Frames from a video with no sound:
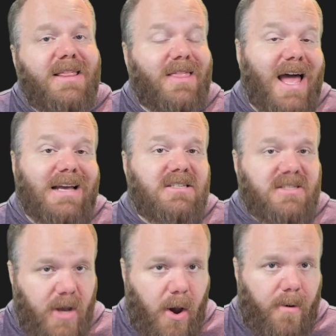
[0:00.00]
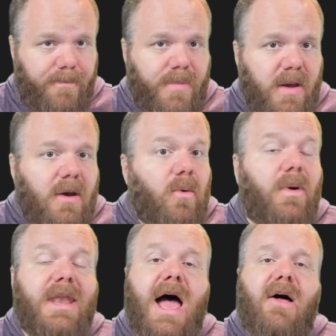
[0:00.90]
like so.
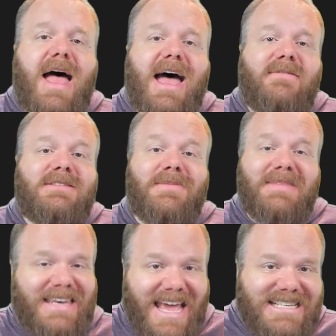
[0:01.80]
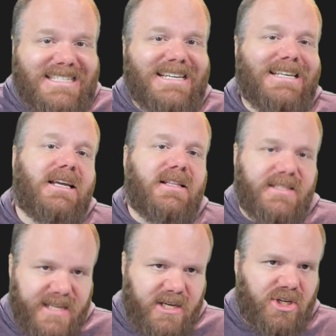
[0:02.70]
We now have some nested
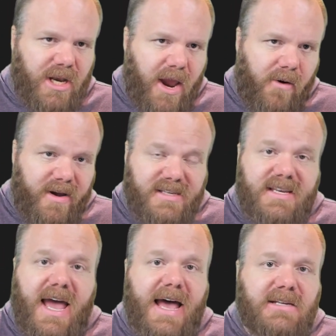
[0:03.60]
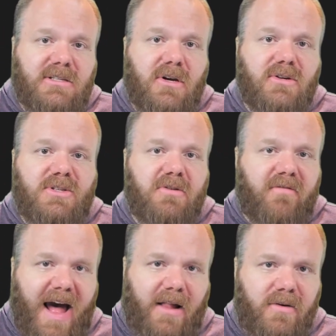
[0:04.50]
dictionaries as those two
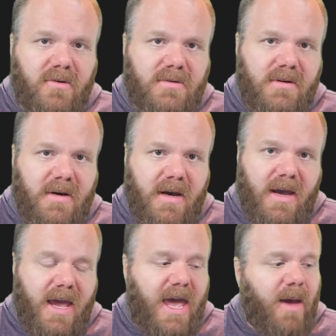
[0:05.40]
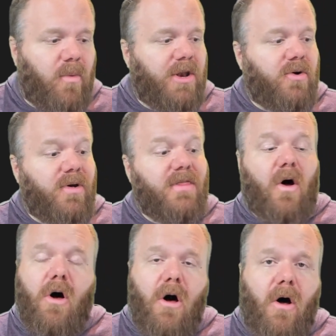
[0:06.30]
values. And when you're in the
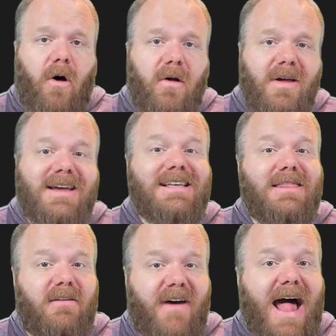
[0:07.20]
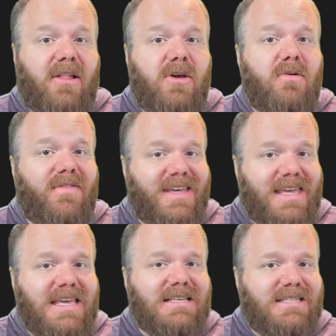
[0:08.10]
hall, the value of the
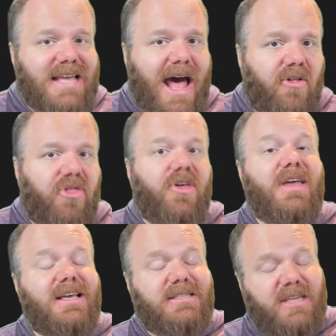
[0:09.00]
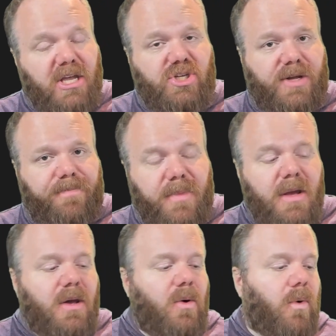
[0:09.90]
key south is kitchen.
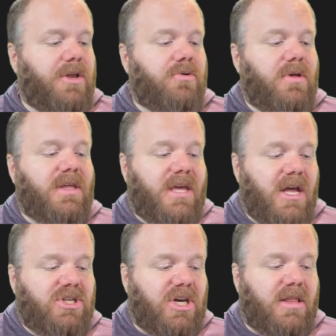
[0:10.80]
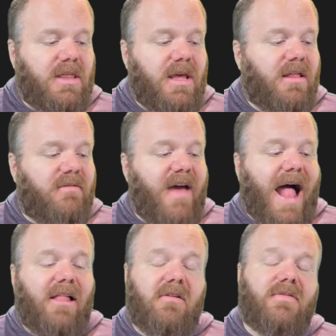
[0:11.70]
When you're in the kitchen, the
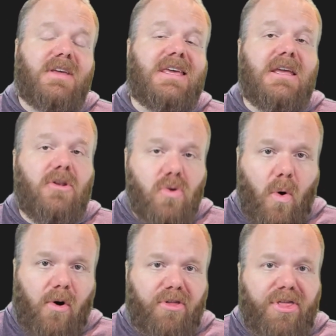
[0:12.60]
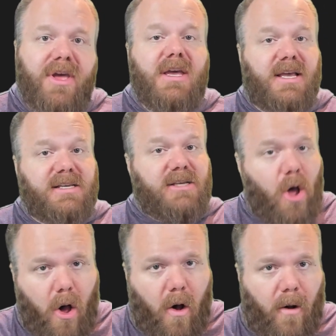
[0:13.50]
value of the key north is
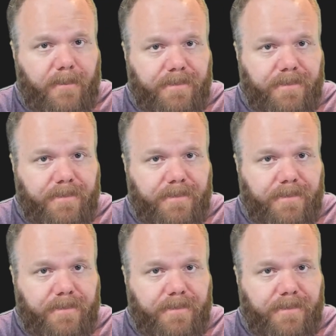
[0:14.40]
hall.